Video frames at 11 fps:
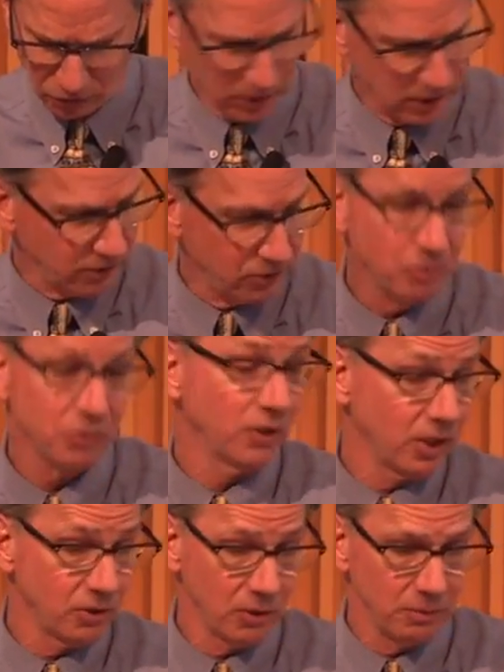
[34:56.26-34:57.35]
with this. There was
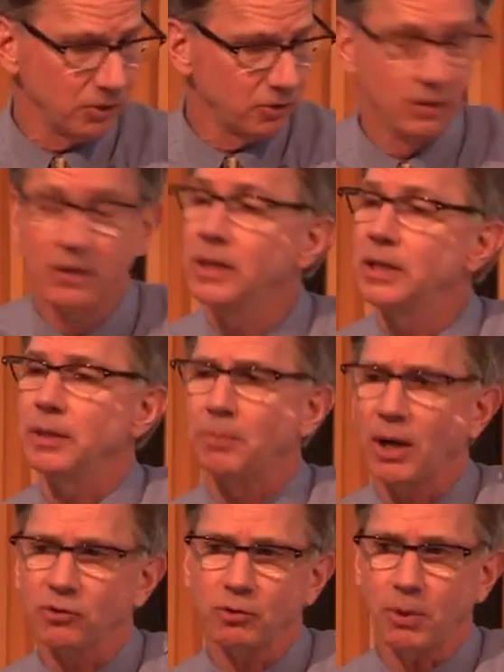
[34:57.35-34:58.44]
another image. The
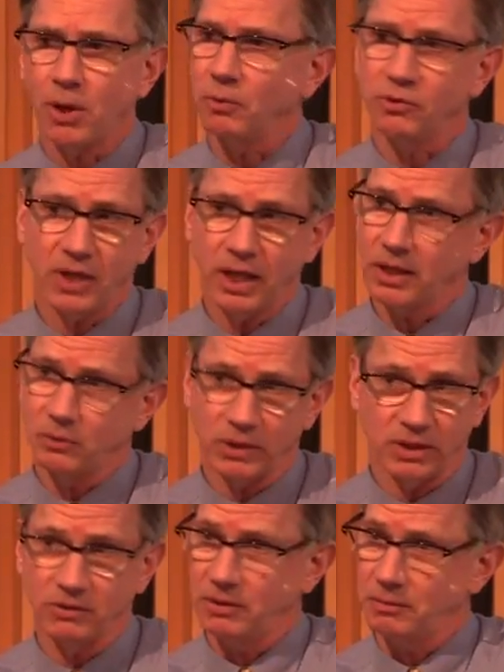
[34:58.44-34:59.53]
Apostle Paul was taken with
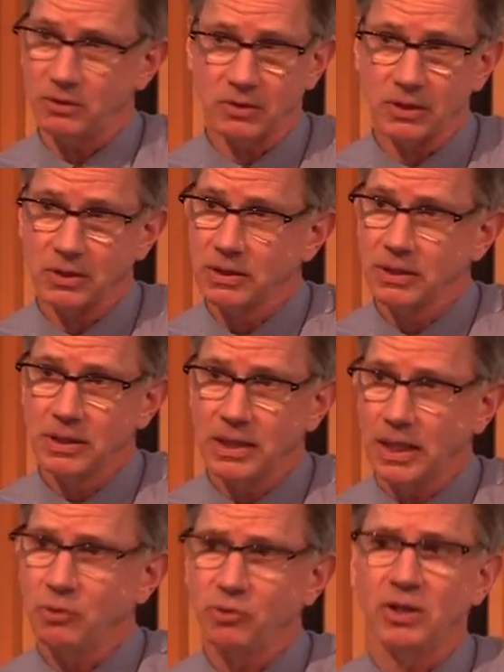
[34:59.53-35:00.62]
this image.
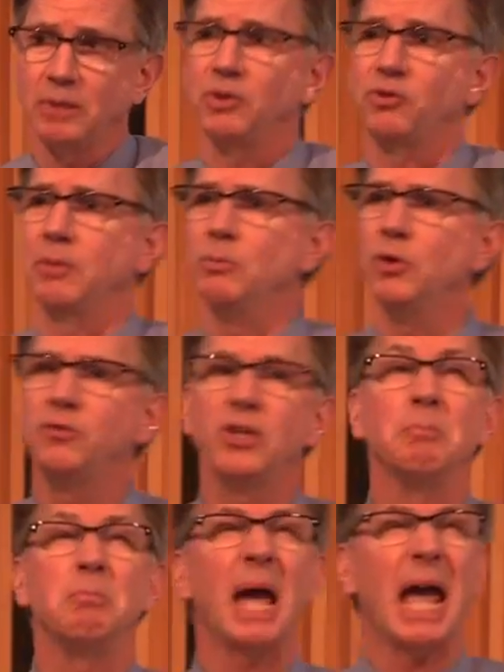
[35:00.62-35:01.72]
It was an image that moved
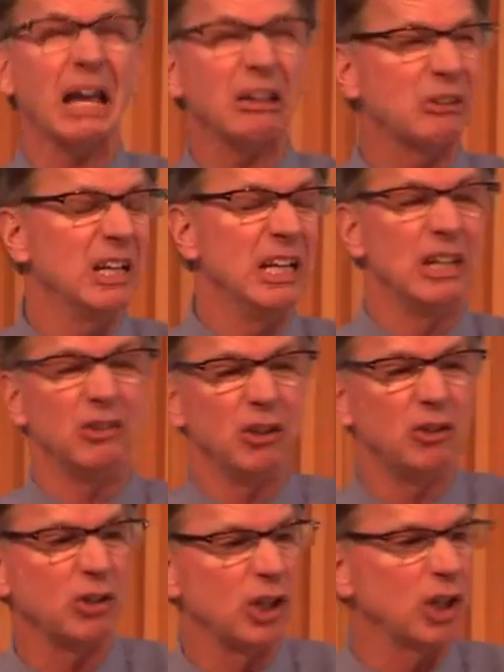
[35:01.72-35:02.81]
him past his
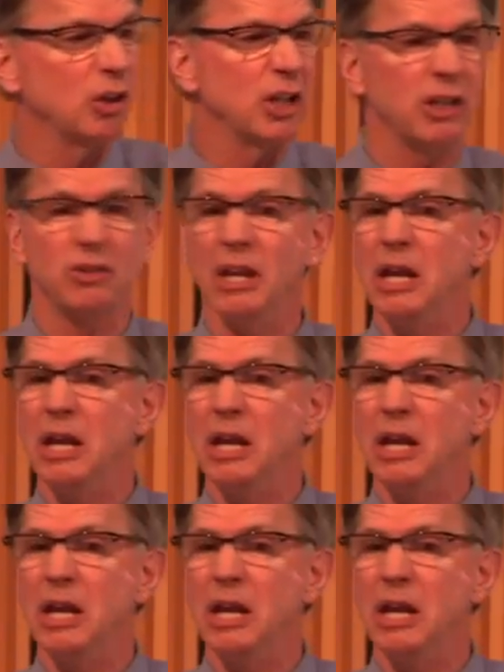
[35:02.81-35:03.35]
insecurities,